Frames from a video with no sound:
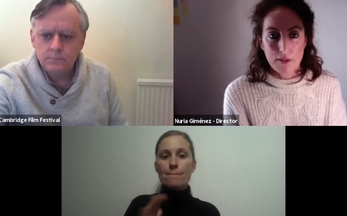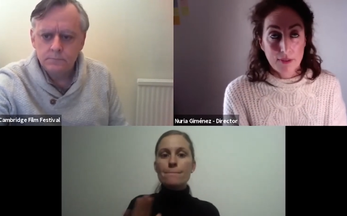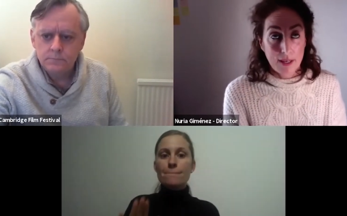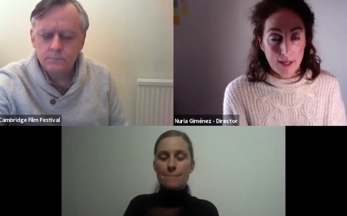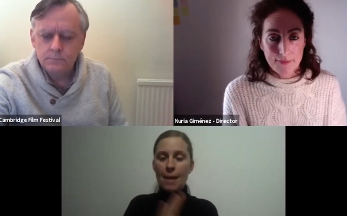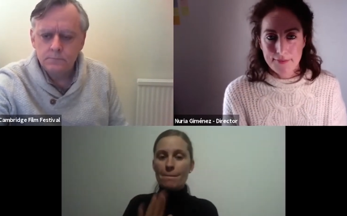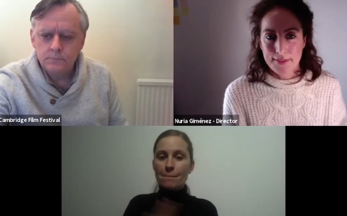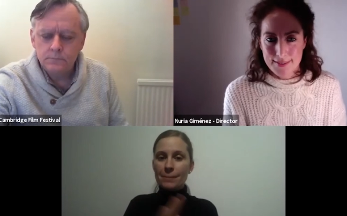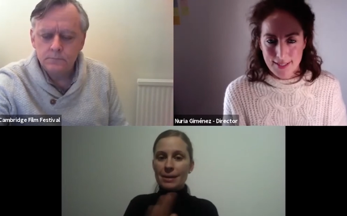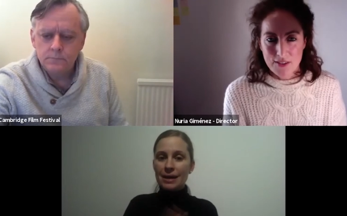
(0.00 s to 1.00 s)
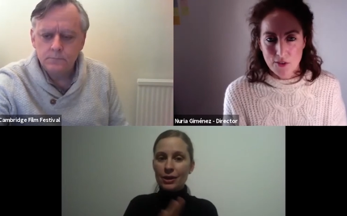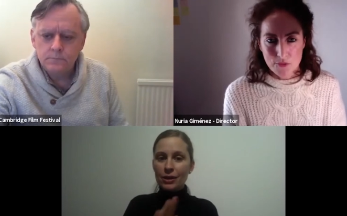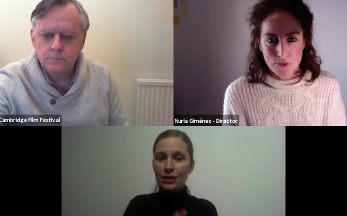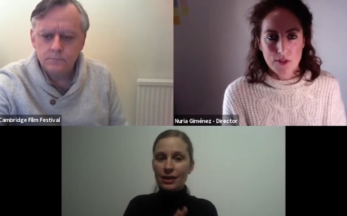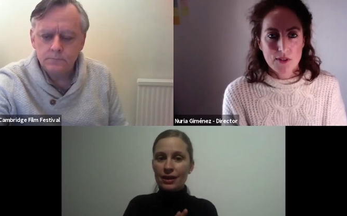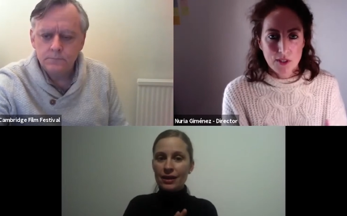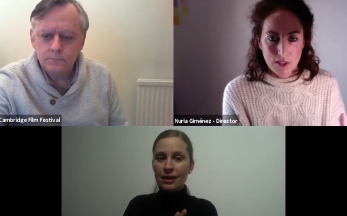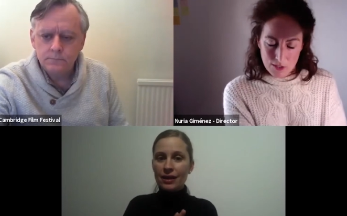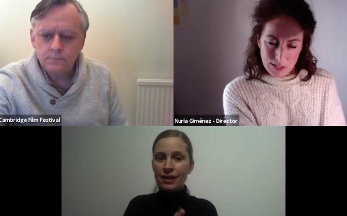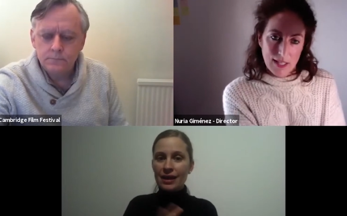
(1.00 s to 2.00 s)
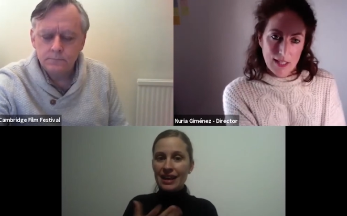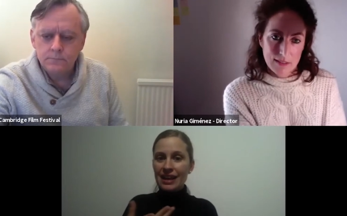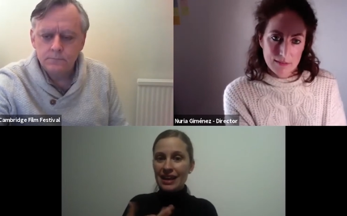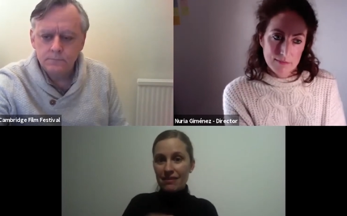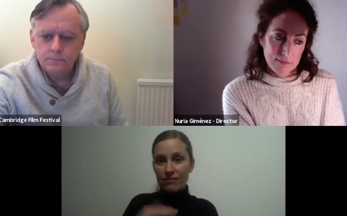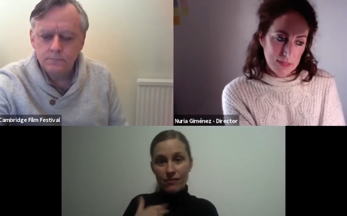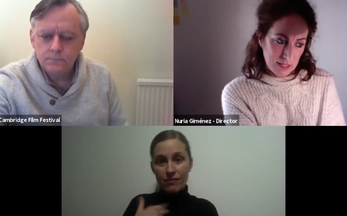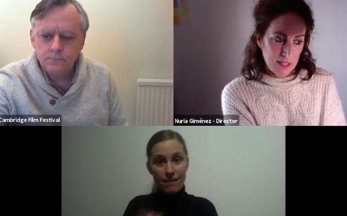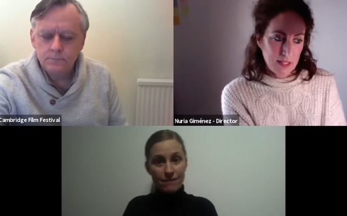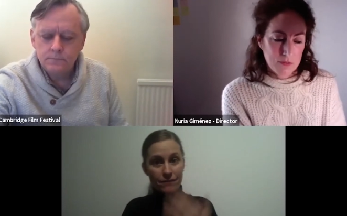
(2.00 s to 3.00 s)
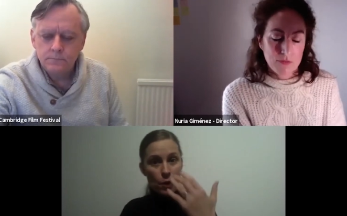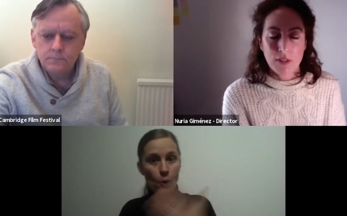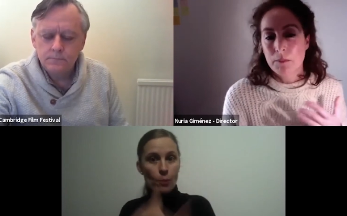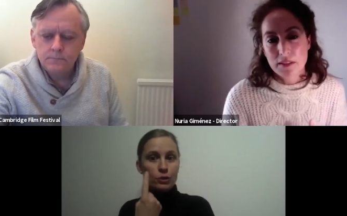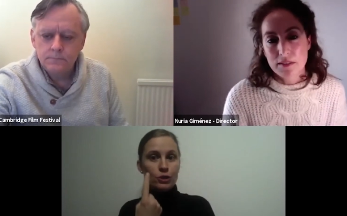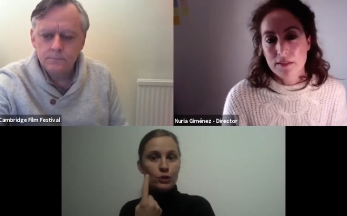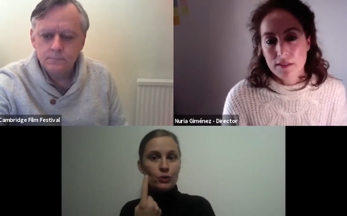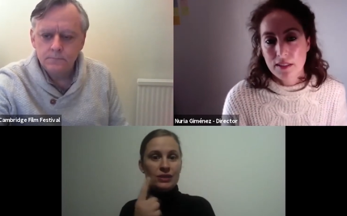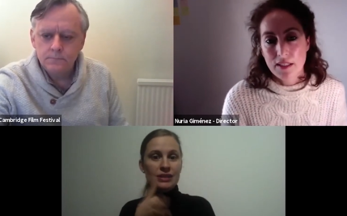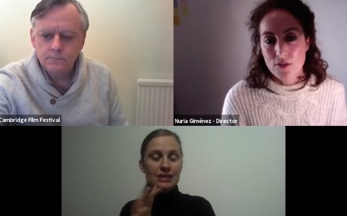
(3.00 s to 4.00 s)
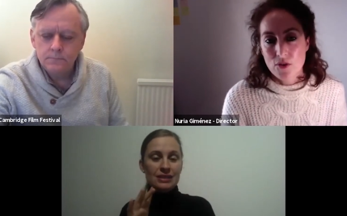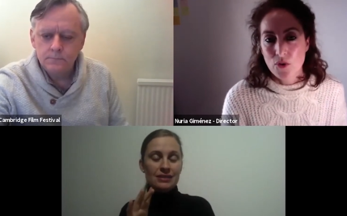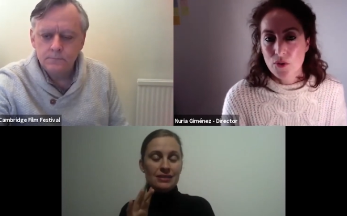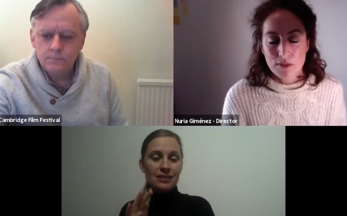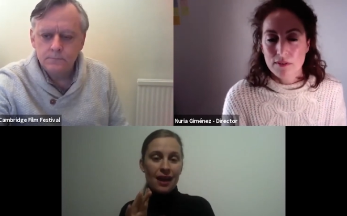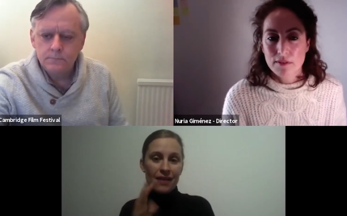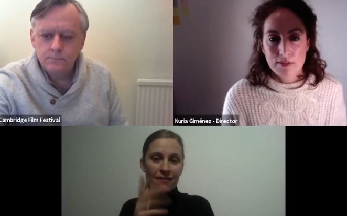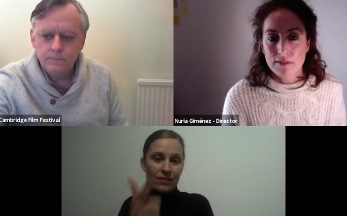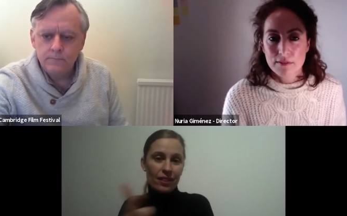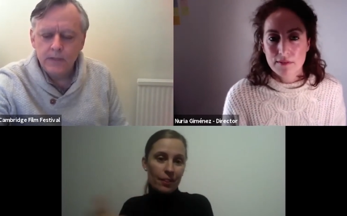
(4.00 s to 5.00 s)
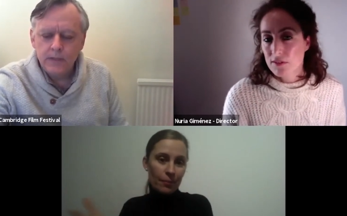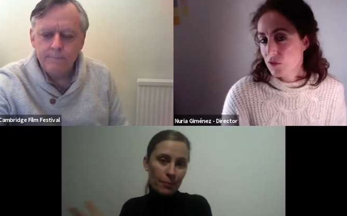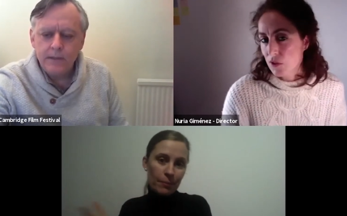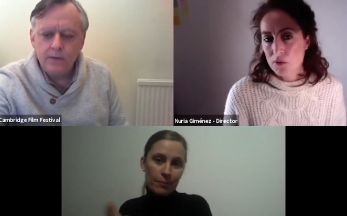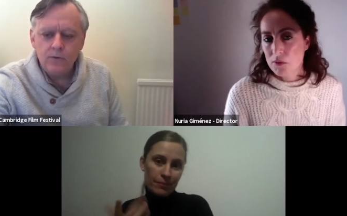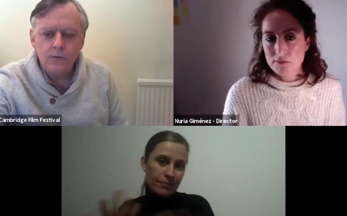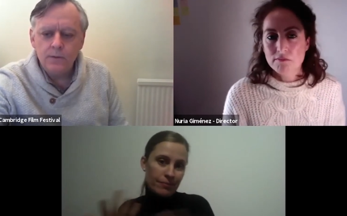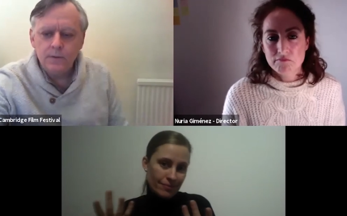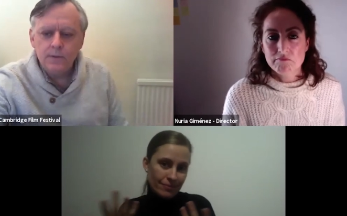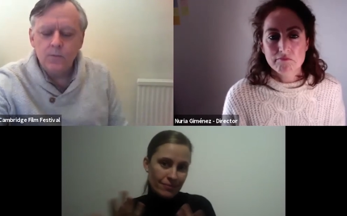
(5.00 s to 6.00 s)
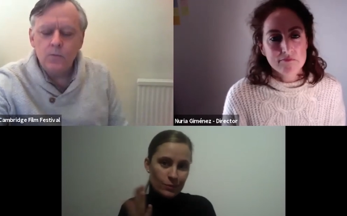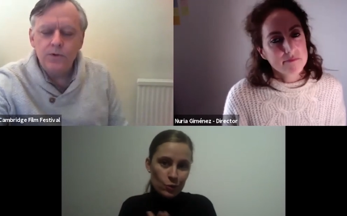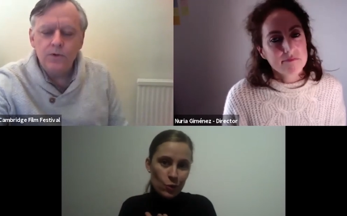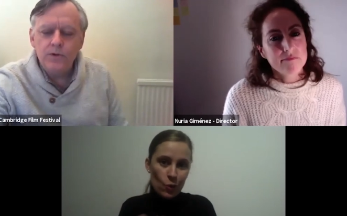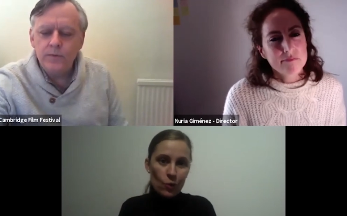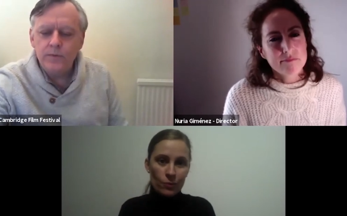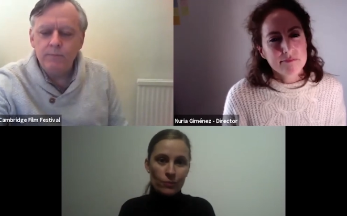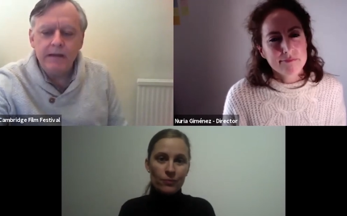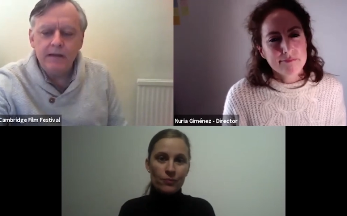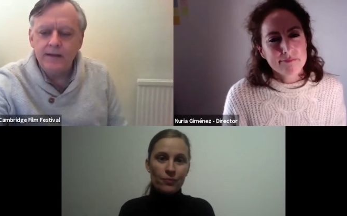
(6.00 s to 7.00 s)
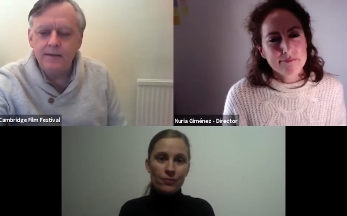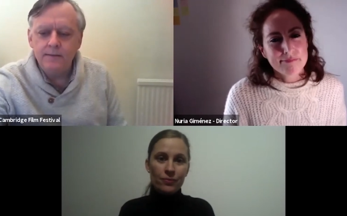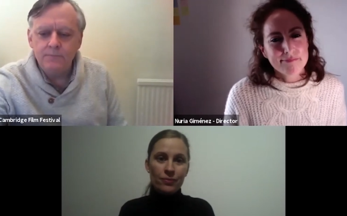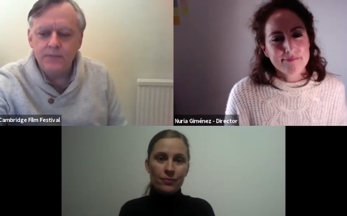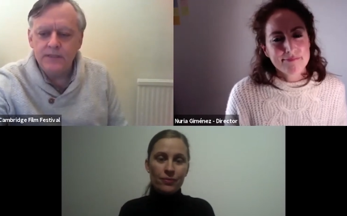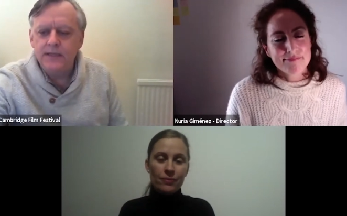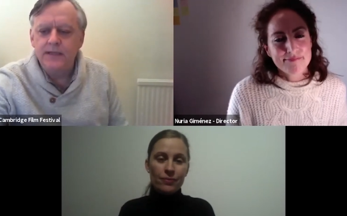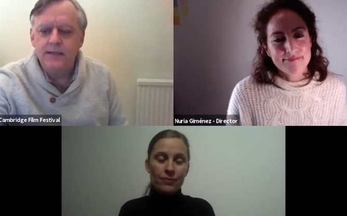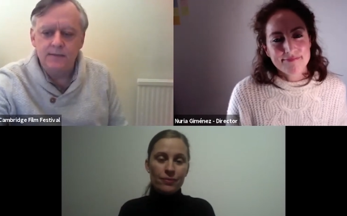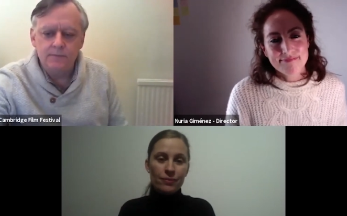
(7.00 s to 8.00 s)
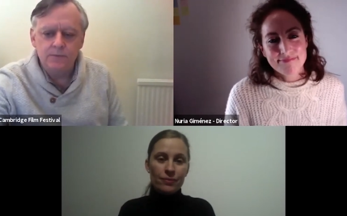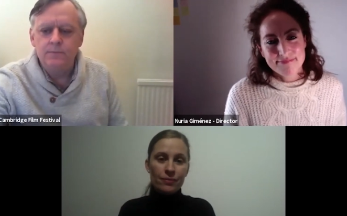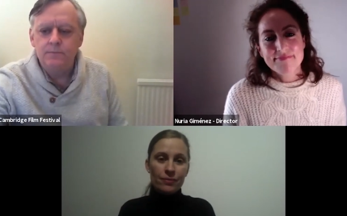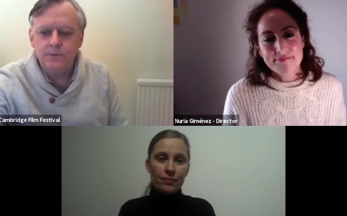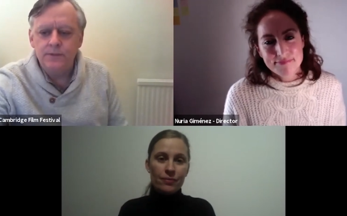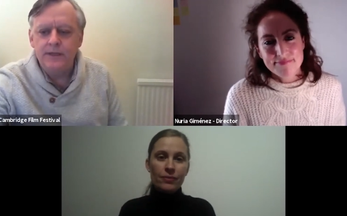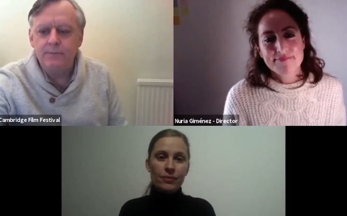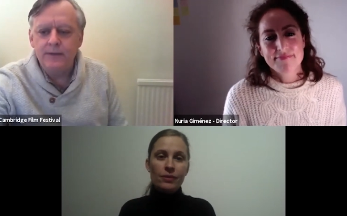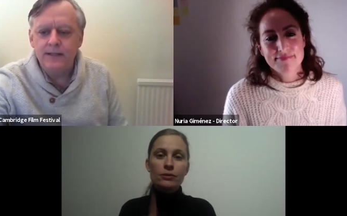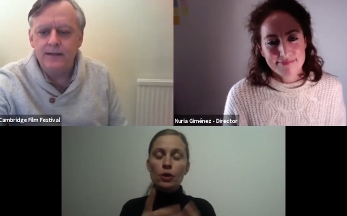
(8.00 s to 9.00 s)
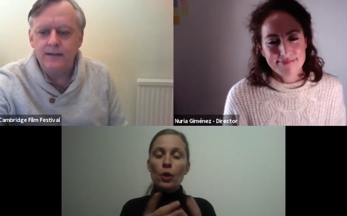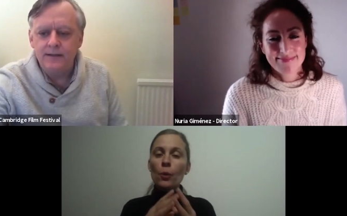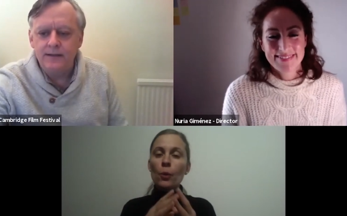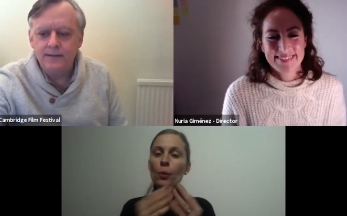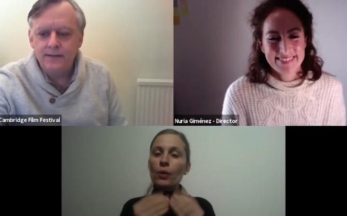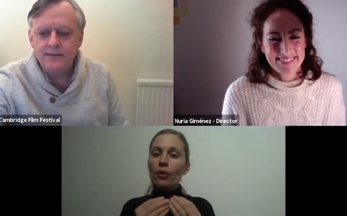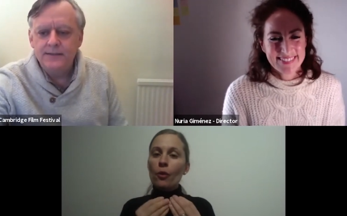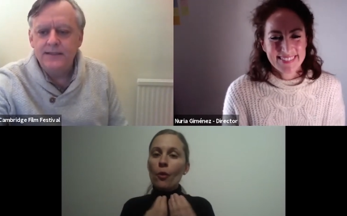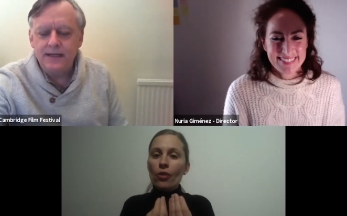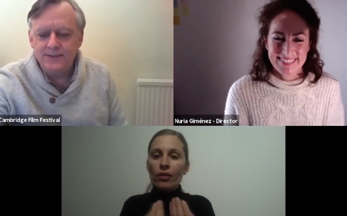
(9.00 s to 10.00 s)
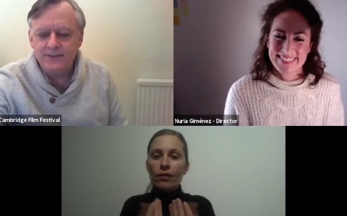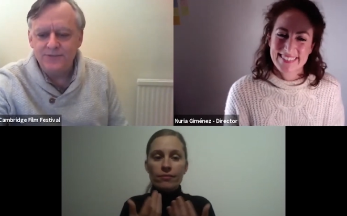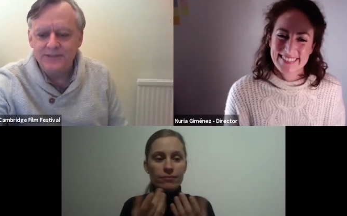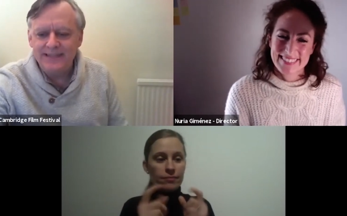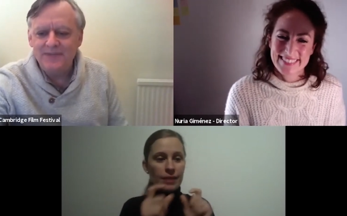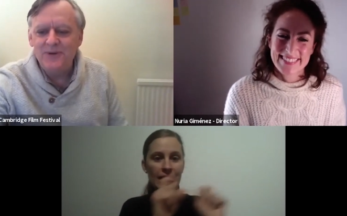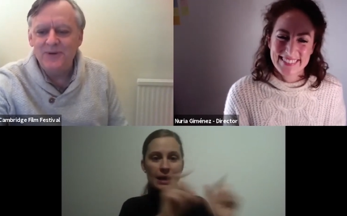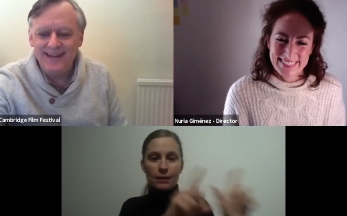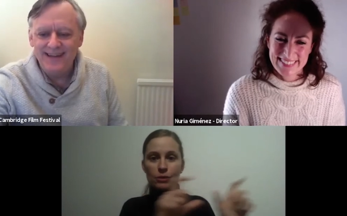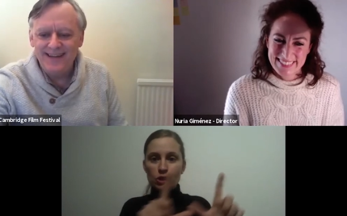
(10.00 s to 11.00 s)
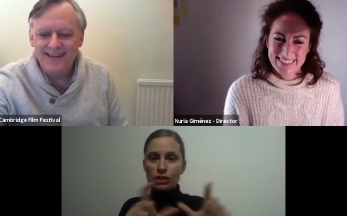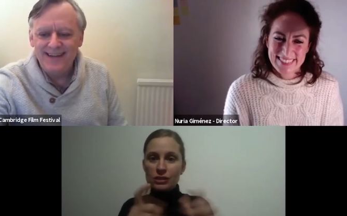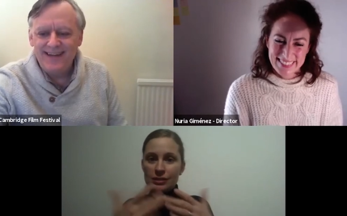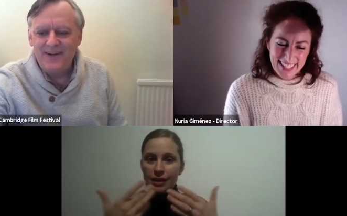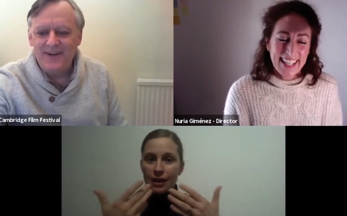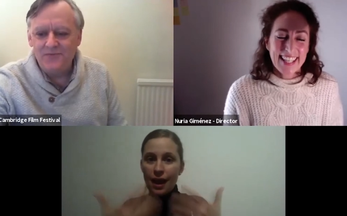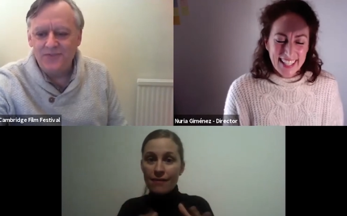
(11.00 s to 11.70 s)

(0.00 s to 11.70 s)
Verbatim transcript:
Speaker 1: if I have the chance, of course, and uh, film it. Yeah, sure. So, so,
Speaker 2: with all the remaining material, would, would there be the chance of a sequel? of